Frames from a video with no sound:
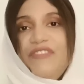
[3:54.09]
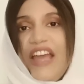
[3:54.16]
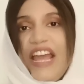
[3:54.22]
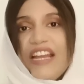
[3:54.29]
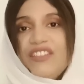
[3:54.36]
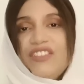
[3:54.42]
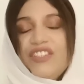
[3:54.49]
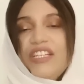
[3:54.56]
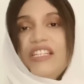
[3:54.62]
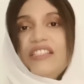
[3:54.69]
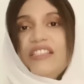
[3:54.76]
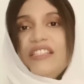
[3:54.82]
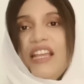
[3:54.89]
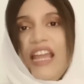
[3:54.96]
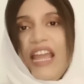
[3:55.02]

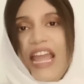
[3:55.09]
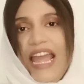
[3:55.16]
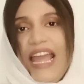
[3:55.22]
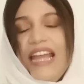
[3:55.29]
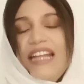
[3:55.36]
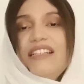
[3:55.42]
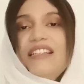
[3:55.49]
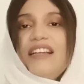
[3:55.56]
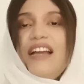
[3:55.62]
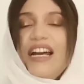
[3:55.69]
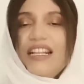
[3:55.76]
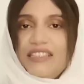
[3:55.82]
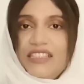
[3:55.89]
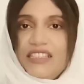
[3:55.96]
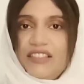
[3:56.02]
factories and
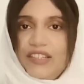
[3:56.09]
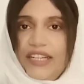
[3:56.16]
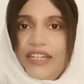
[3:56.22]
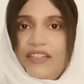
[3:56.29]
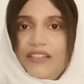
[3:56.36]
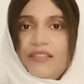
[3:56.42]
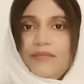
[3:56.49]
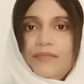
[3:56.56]
other trade.